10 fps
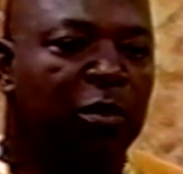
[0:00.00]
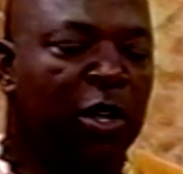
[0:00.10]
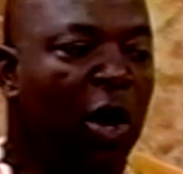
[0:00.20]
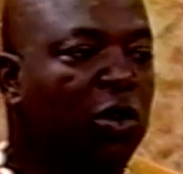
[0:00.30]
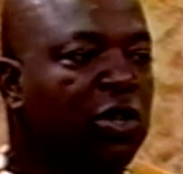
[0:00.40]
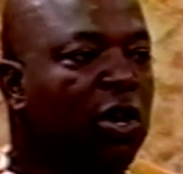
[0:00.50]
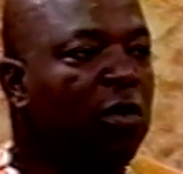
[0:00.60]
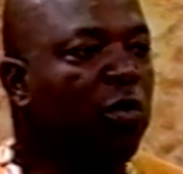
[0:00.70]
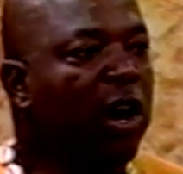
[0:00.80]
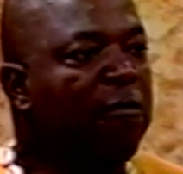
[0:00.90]

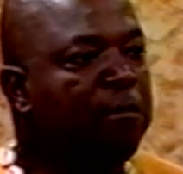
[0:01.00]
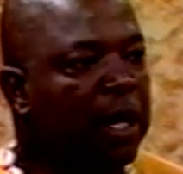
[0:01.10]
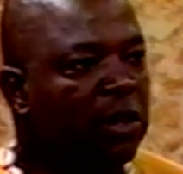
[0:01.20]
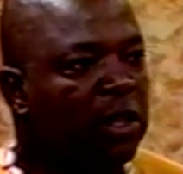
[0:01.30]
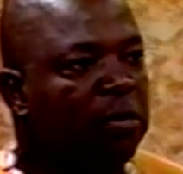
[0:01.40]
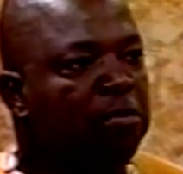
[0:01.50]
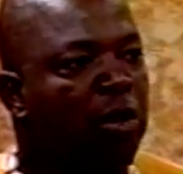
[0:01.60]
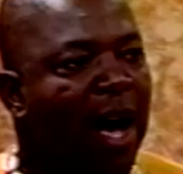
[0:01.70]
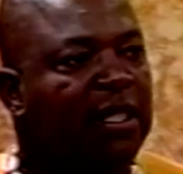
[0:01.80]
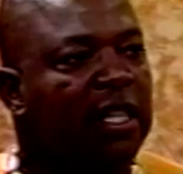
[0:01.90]
Long-term wealth building
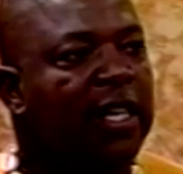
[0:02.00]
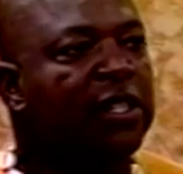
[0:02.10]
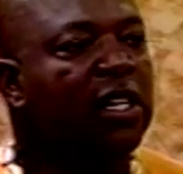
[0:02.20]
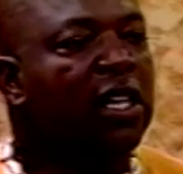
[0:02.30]
process.